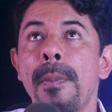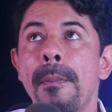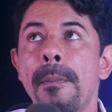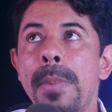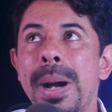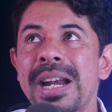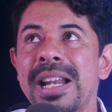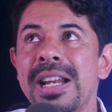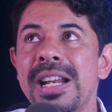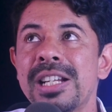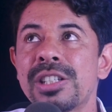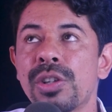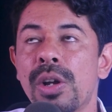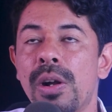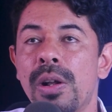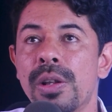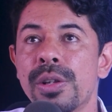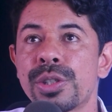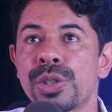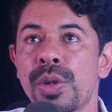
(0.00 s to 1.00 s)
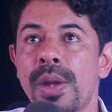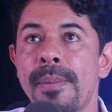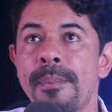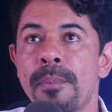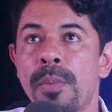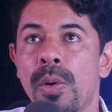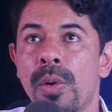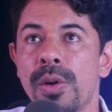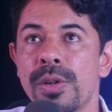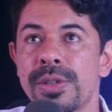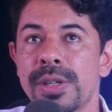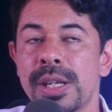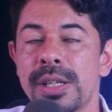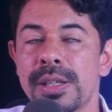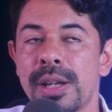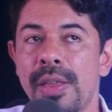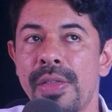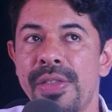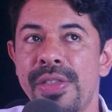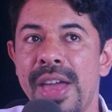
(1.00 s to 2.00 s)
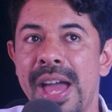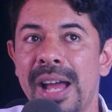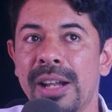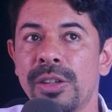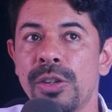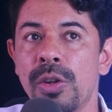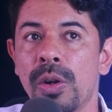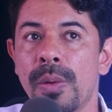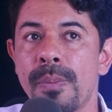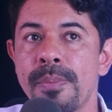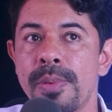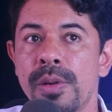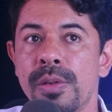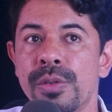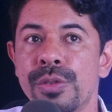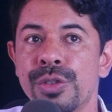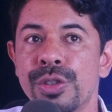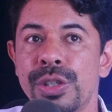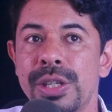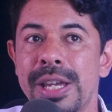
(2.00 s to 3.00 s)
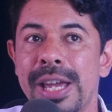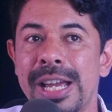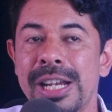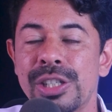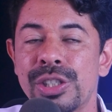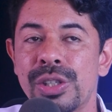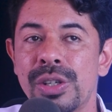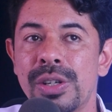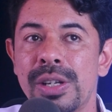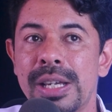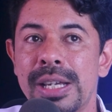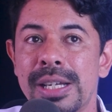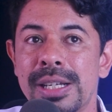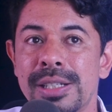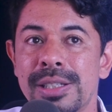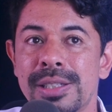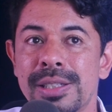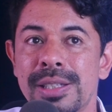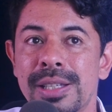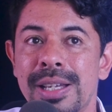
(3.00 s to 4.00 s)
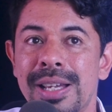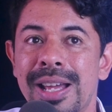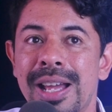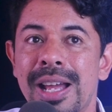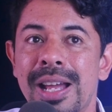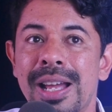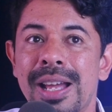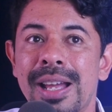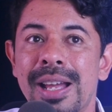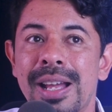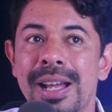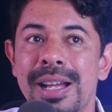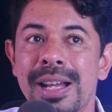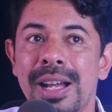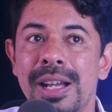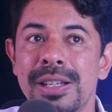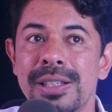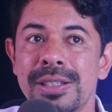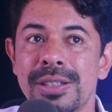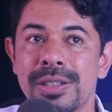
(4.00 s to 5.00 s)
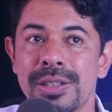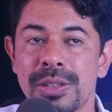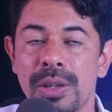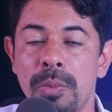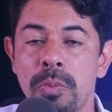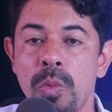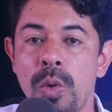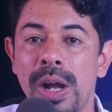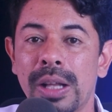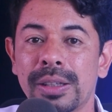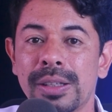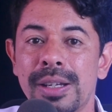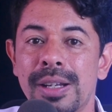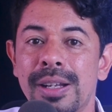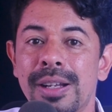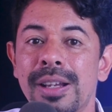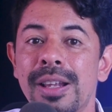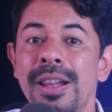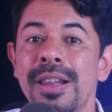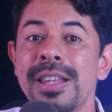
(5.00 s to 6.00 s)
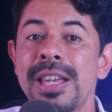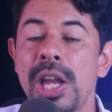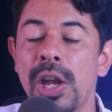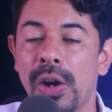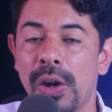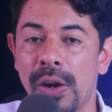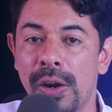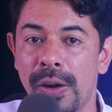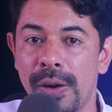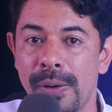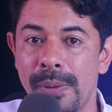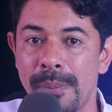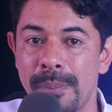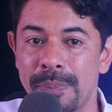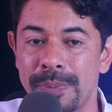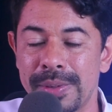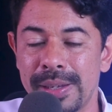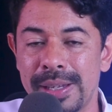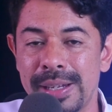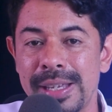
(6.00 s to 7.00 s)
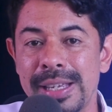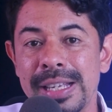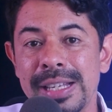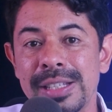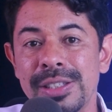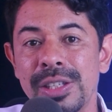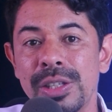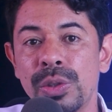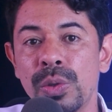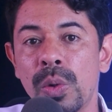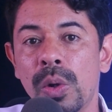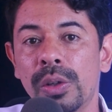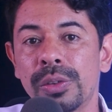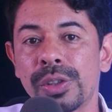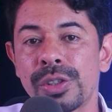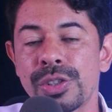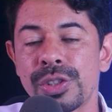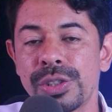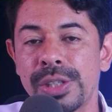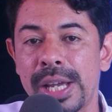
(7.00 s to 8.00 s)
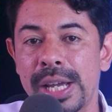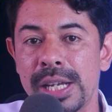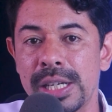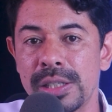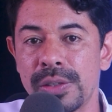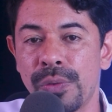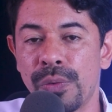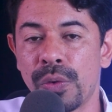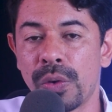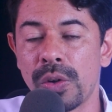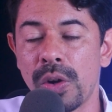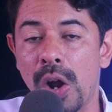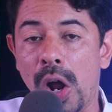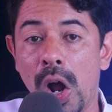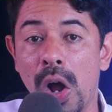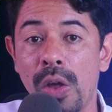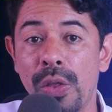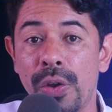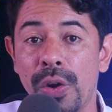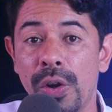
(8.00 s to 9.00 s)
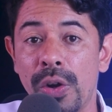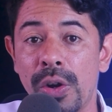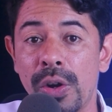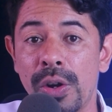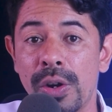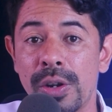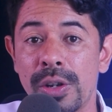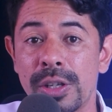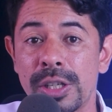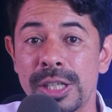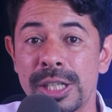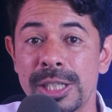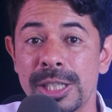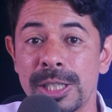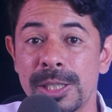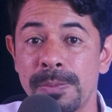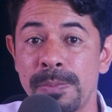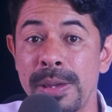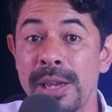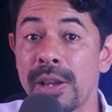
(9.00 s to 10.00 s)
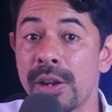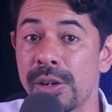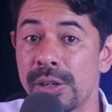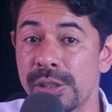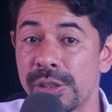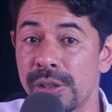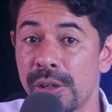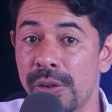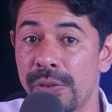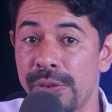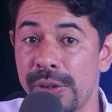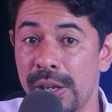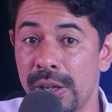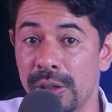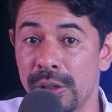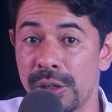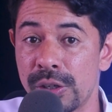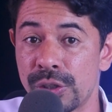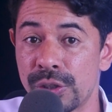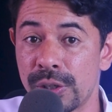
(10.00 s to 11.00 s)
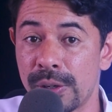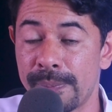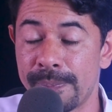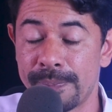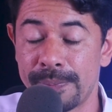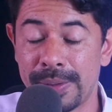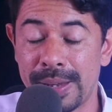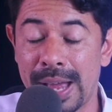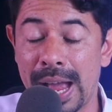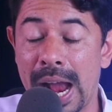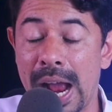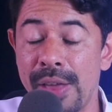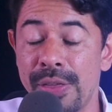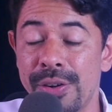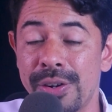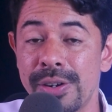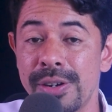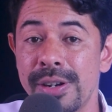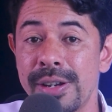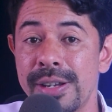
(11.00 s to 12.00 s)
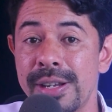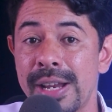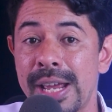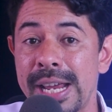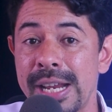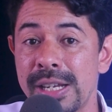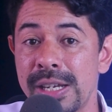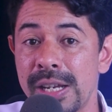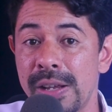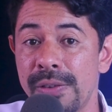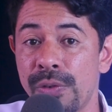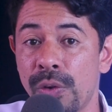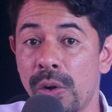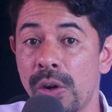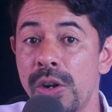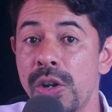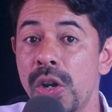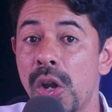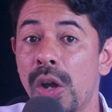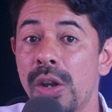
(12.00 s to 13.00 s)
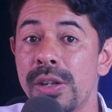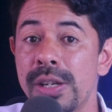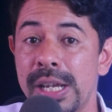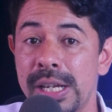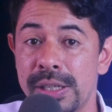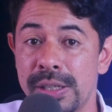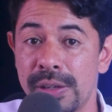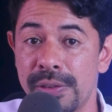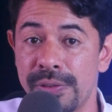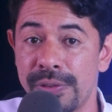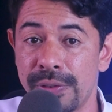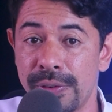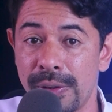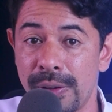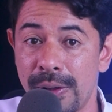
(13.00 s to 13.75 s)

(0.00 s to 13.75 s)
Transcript: But it is also important that your pronunciation is somewhat clear and easy to understand for other speakers of English, either native or non-native.